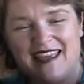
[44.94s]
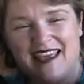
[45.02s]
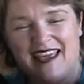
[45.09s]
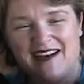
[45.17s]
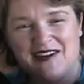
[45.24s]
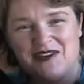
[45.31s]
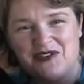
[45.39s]

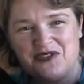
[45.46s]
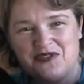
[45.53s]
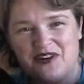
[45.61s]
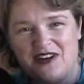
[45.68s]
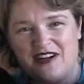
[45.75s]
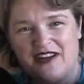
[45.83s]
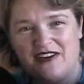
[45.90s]
And I'll
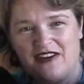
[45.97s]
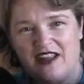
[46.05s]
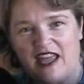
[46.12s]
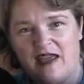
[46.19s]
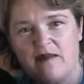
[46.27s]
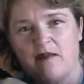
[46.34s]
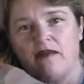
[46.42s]
draw your
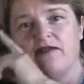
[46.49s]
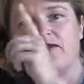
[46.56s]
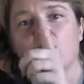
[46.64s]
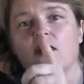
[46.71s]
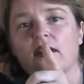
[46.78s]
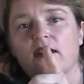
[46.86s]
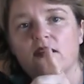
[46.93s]
name, but
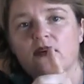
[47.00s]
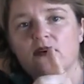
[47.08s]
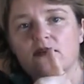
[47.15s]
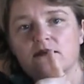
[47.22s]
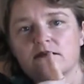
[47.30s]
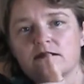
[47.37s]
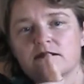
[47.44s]
before I
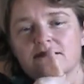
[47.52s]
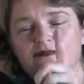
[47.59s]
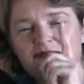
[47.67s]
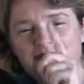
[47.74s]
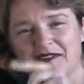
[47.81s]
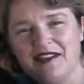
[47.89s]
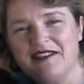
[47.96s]
do,
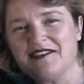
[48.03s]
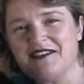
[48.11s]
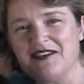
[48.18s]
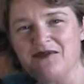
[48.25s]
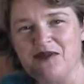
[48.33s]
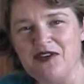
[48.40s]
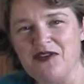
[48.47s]
let's
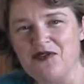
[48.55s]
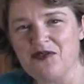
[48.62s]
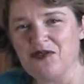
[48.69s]
see what you